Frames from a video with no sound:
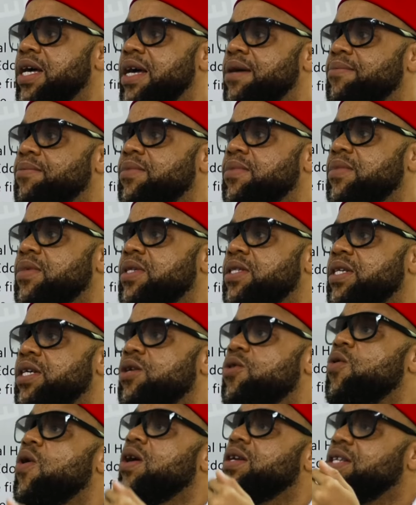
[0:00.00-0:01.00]

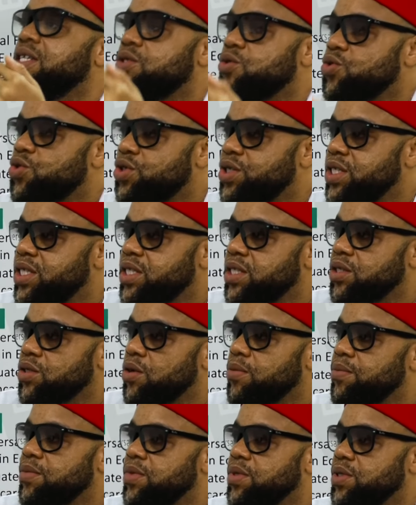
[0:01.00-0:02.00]
They go out there to treat
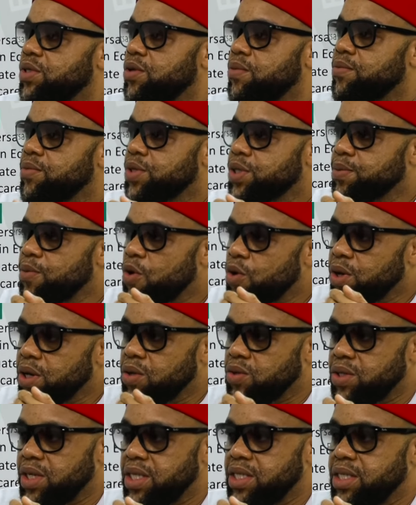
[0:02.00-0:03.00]
some small
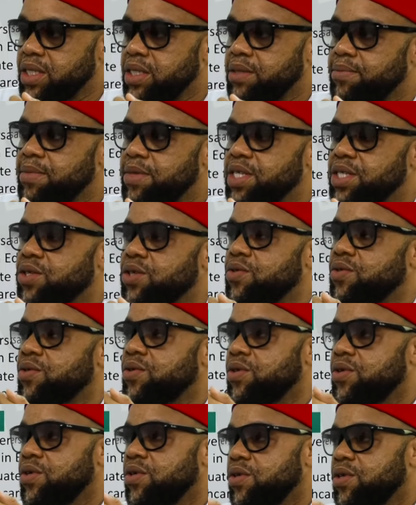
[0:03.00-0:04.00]
illnesses based
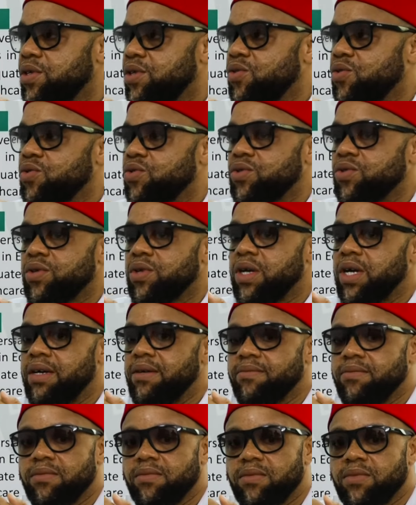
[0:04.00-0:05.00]
on, you know,
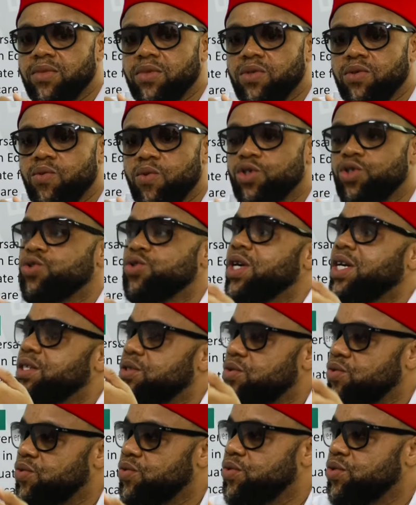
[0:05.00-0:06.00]
what you
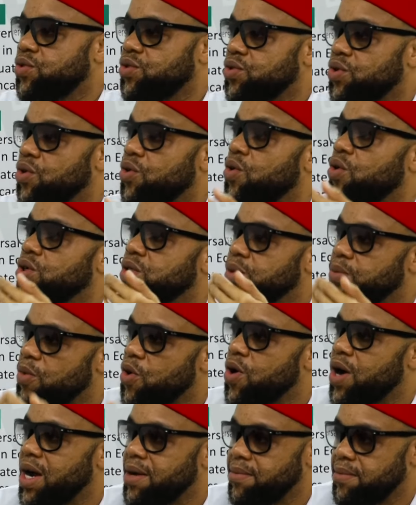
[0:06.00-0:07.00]
can do to not cause
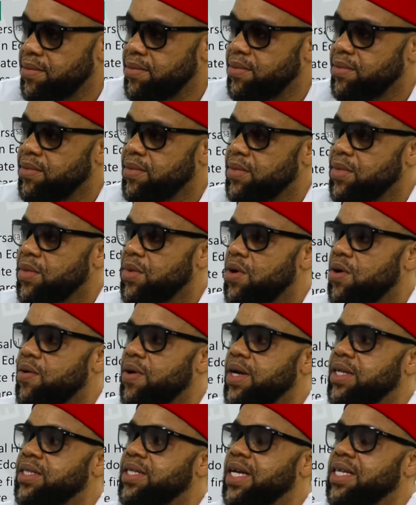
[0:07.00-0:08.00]
more harm.
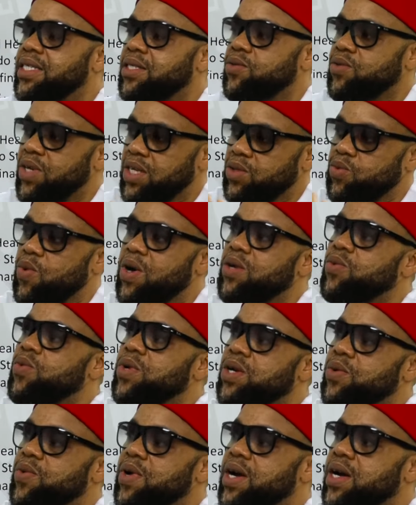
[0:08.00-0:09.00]
All right, that's
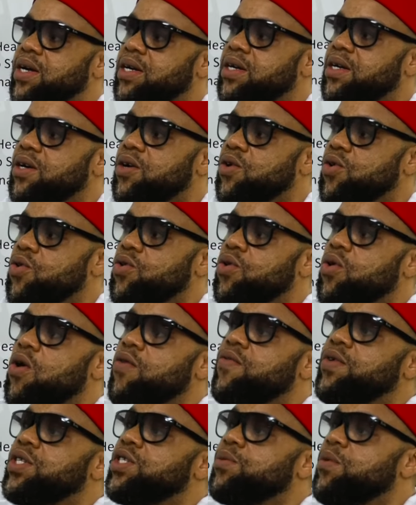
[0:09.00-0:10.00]
one way we are
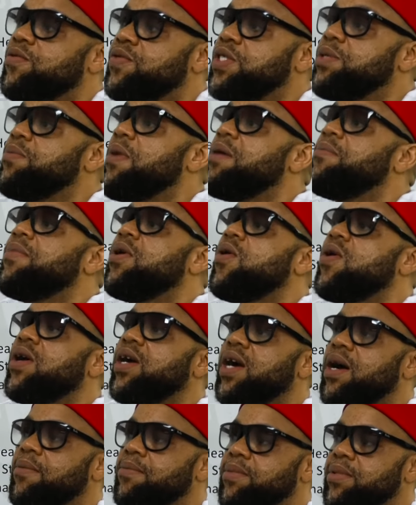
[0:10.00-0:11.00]
covering some of this
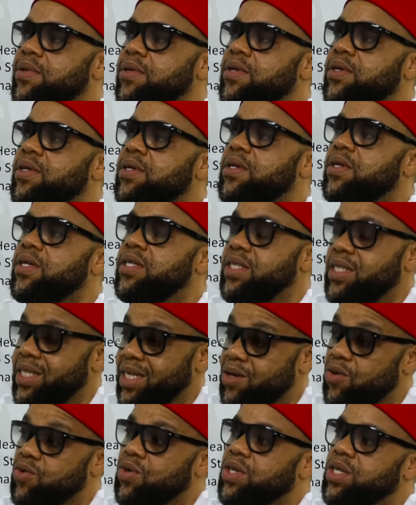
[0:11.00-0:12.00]
manpower gap.
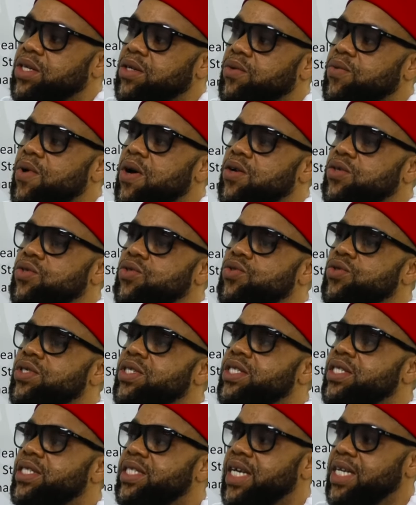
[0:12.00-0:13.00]
Secondly, we're also
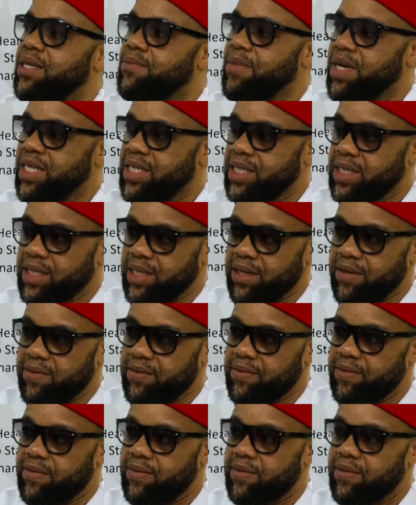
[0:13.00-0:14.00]
doing telemedicine
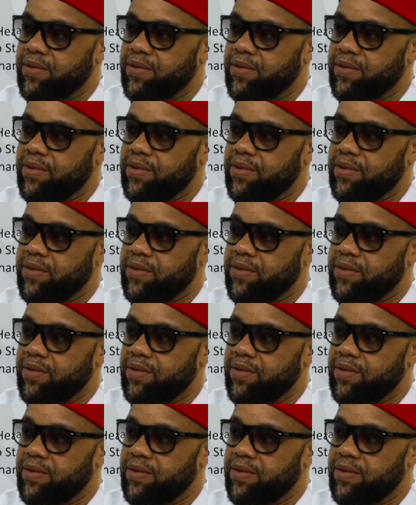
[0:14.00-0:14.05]
now.